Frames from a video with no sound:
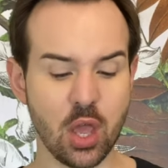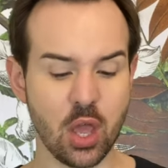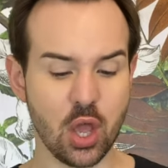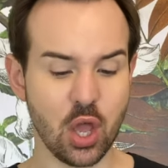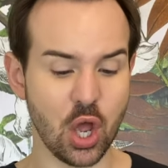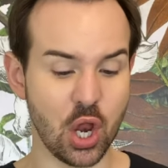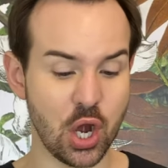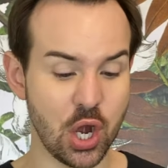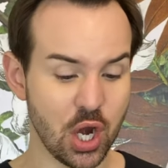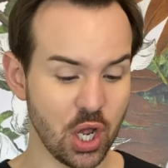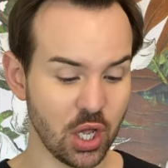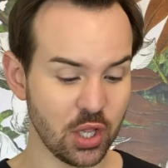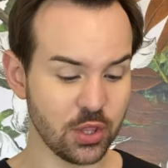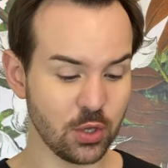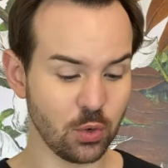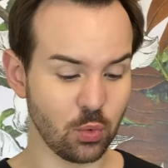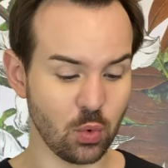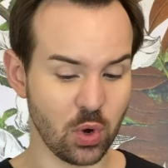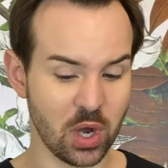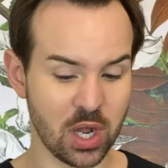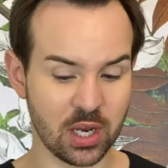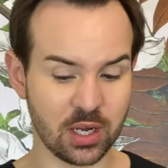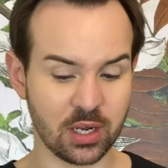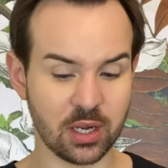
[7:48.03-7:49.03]
Another
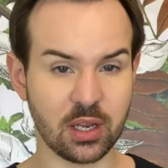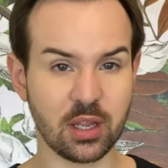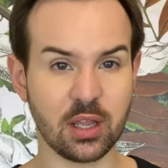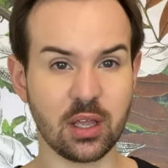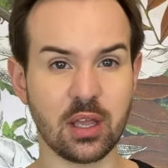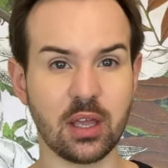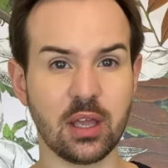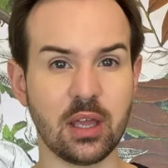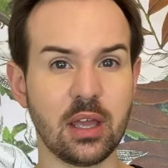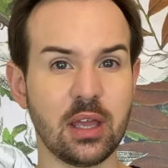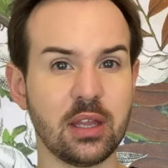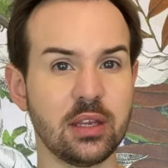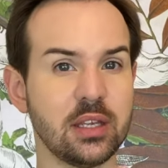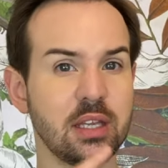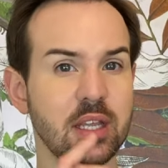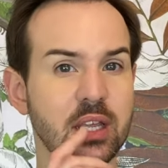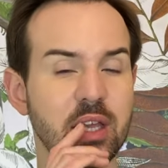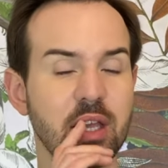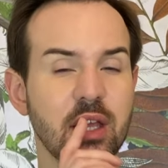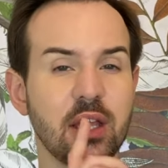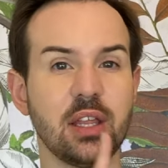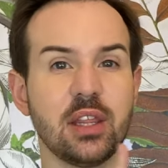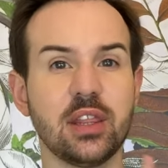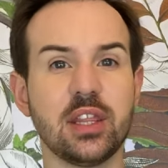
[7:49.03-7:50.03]
one,
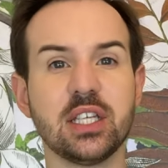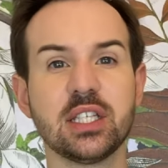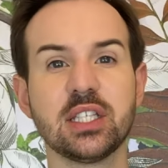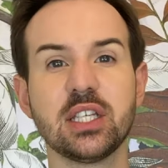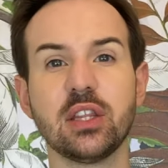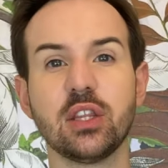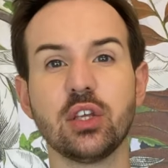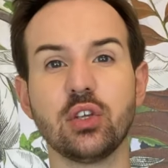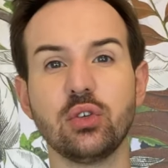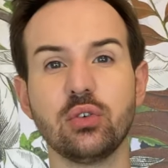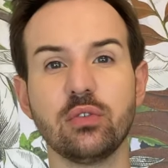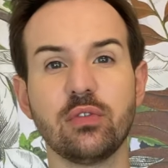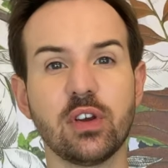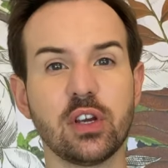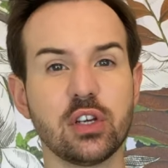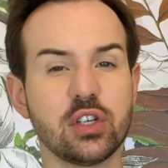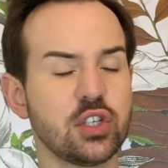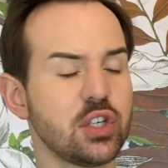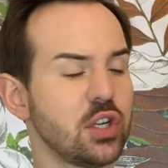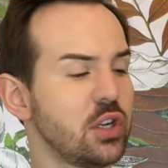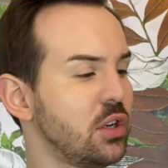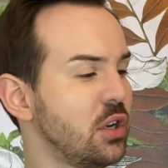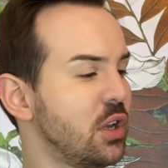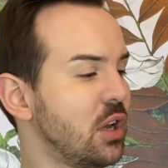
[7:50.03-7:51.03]
and this is the new
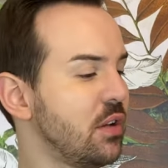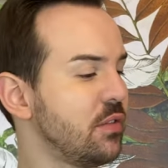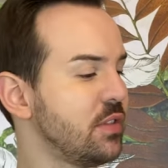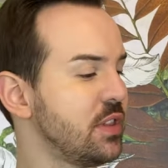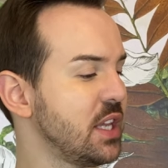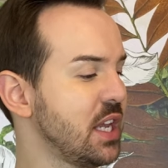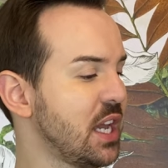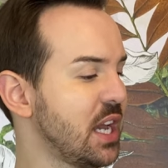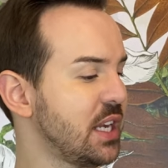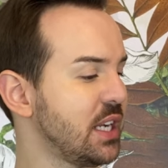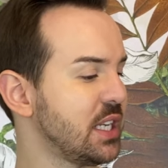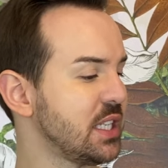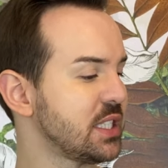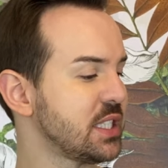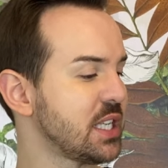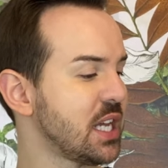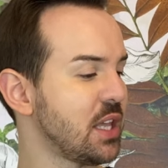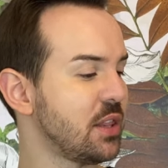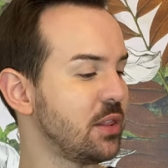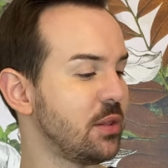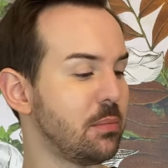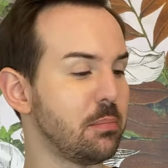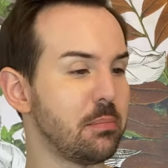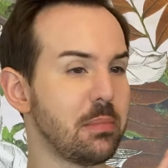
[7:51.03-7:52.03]
version of the
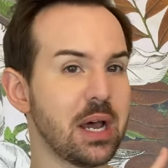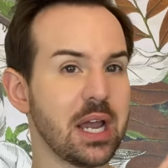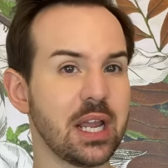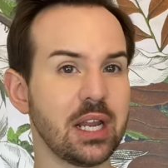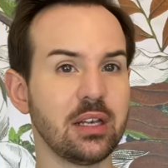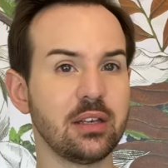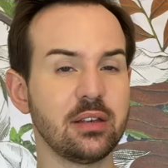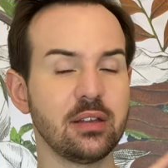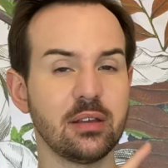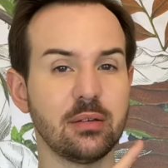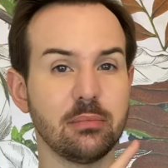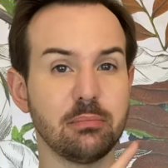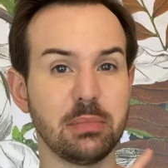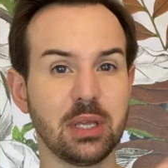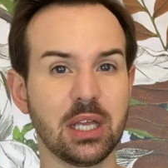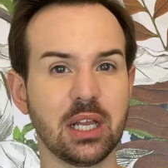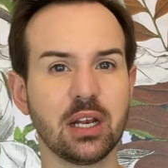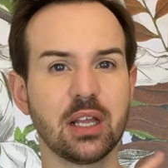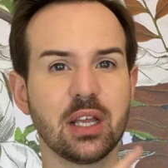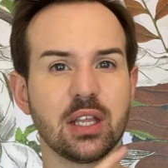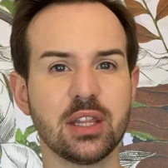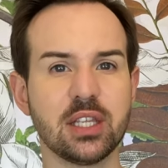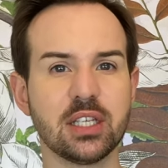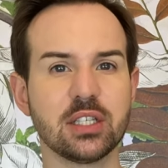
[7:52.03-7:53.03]
NSA, the Mild
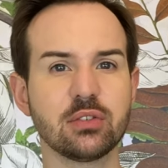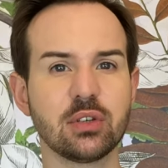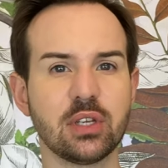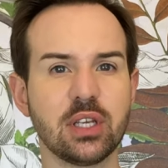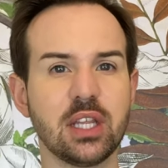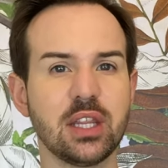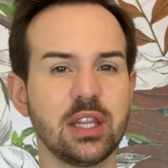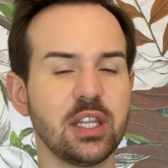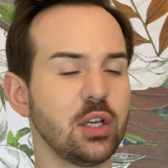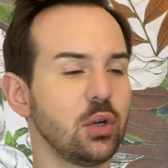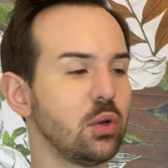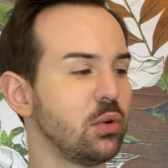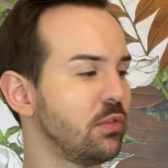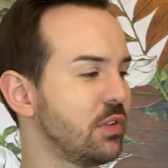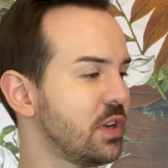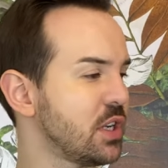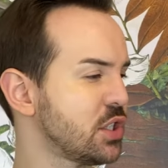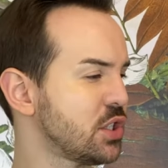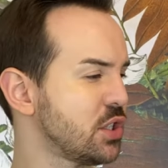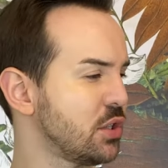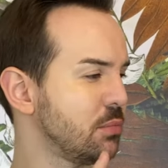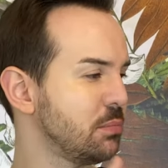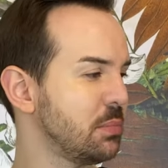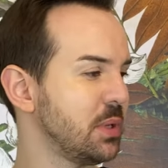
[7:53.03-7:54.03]
Milk. This one is the old
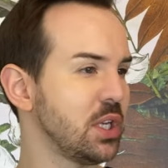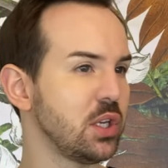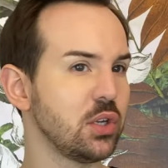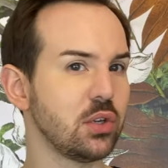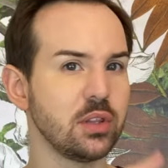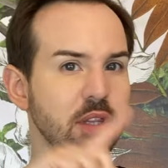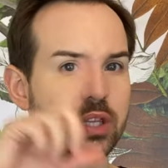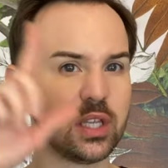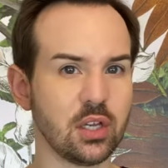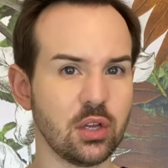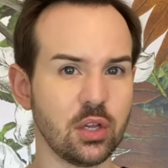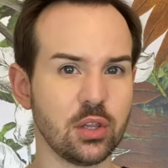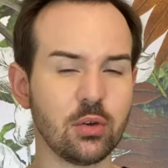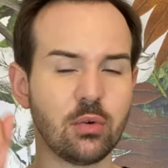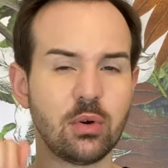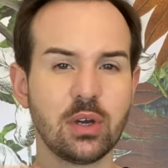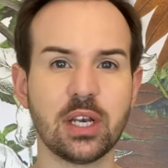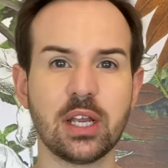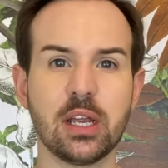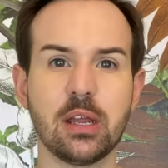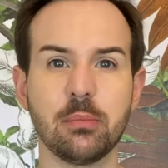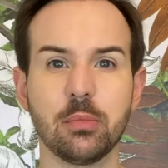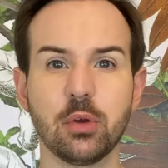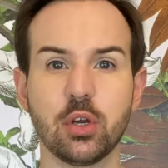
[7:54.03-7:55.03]
version because the other one
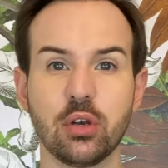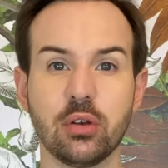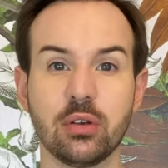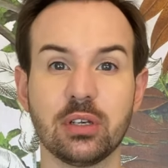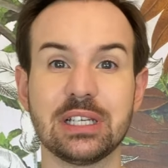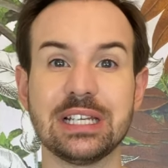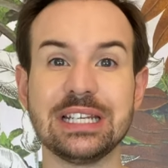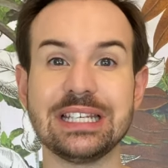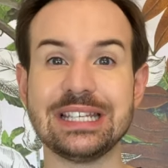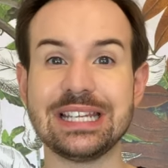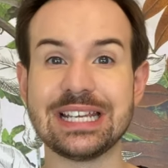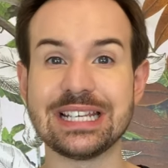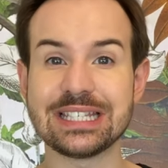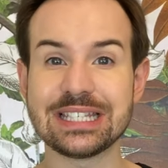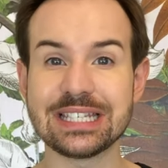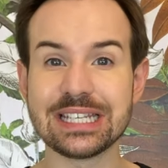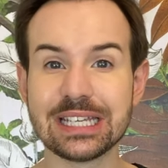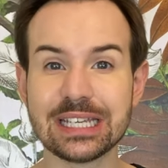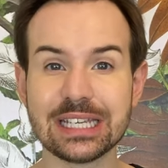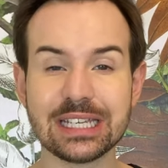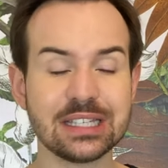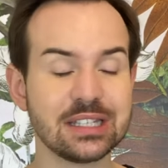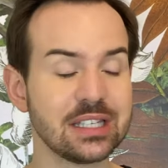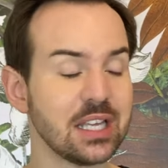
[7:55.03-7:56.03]
I am currently testing
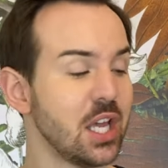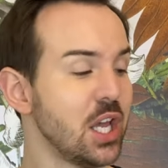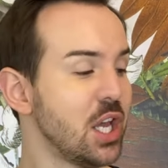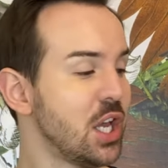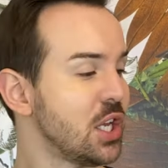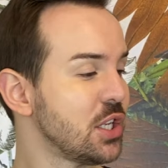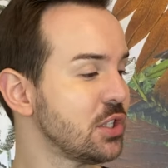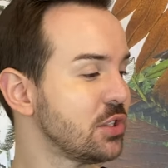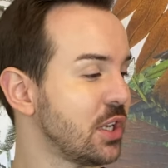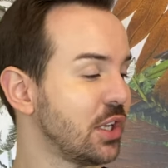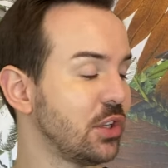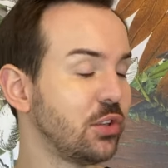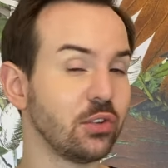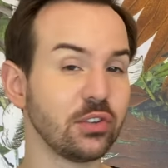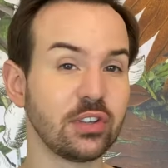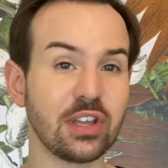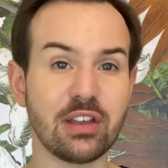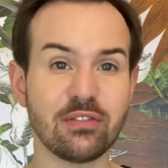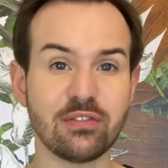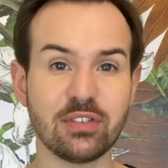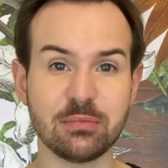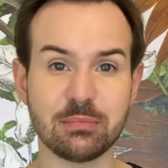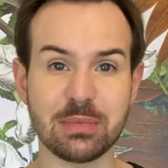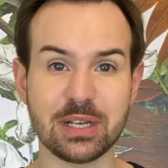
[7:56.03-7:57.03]
it, so I don't
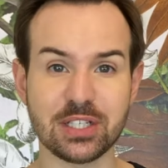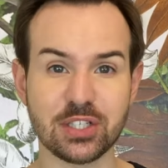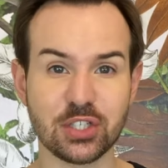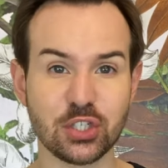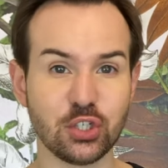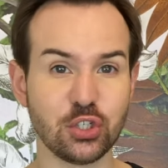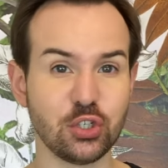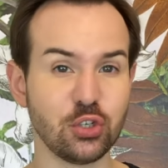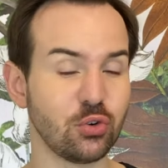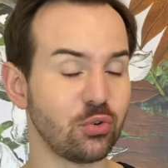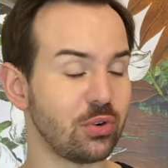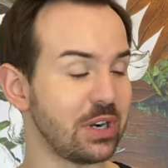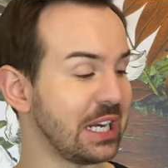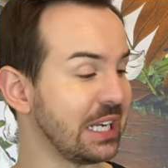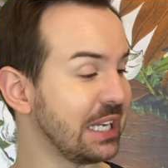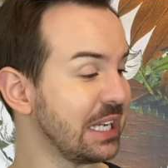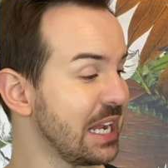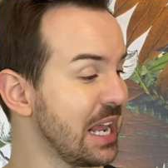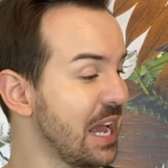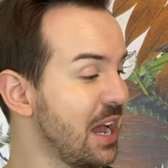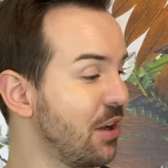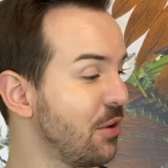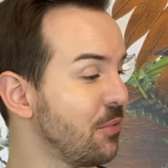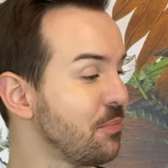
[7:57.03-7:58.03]
have it in my studio right
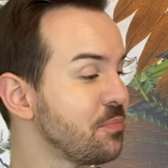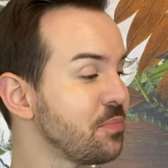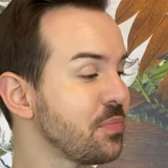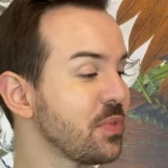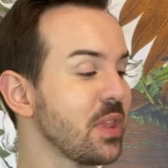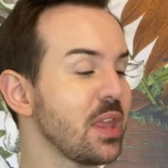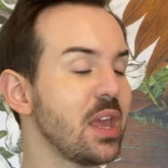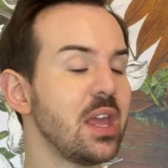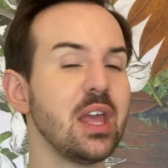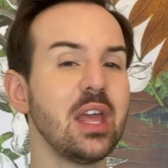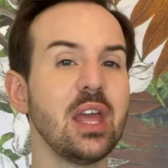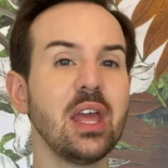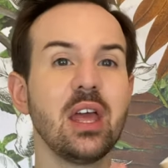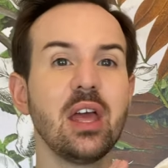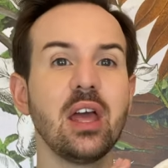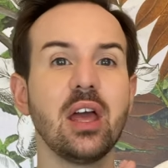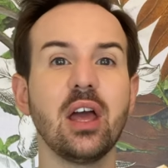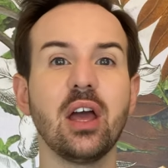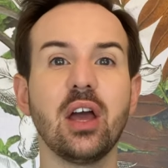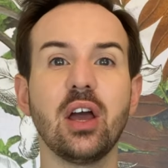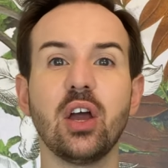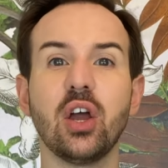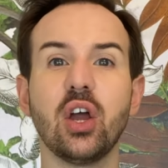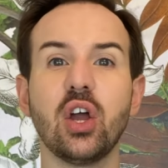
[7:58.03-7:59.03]
now.
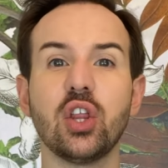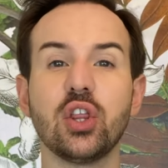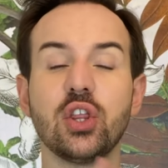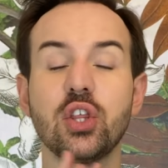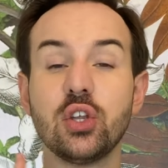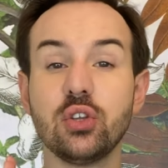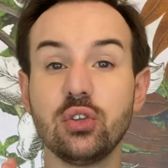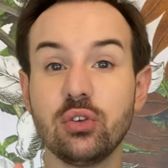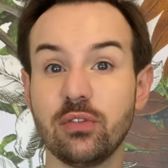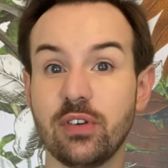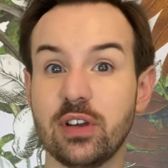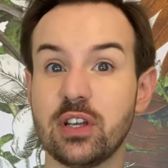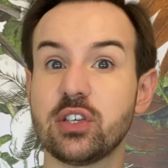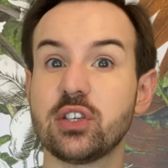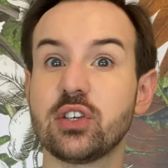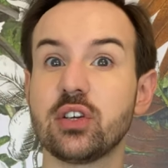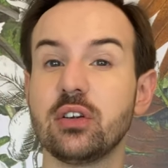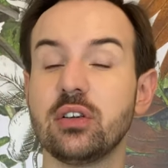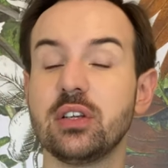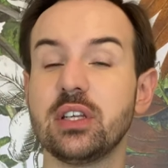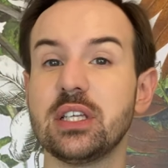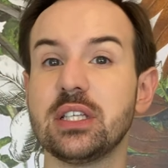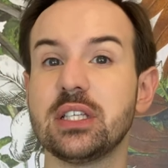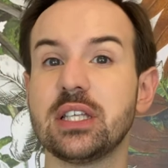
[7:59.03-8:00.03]
The new
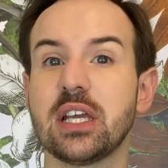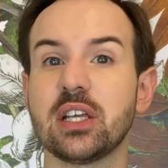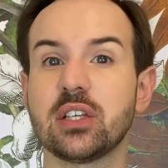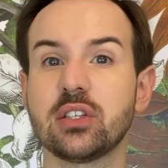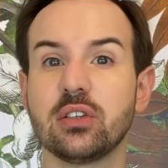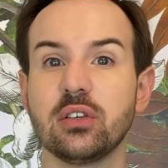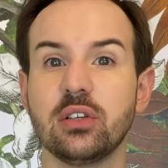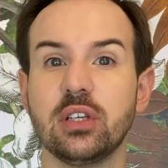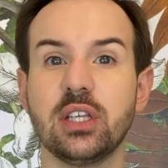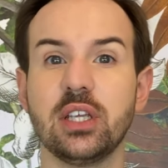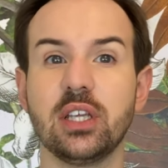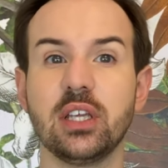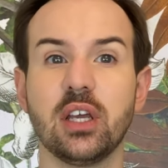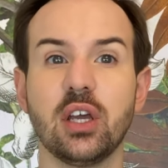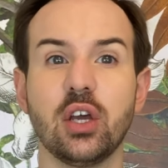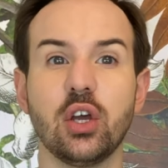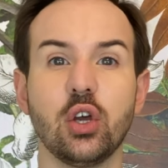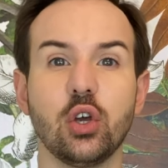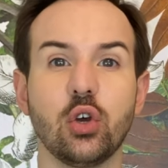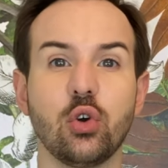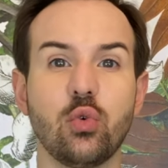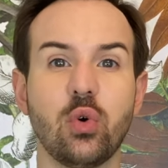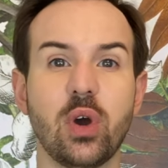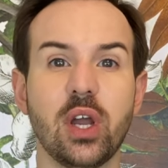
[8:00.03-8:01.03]
version is actually
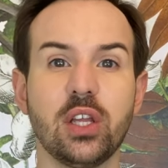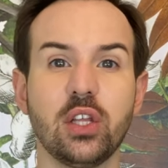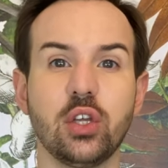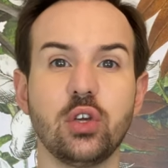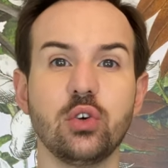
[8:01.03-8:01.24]
quite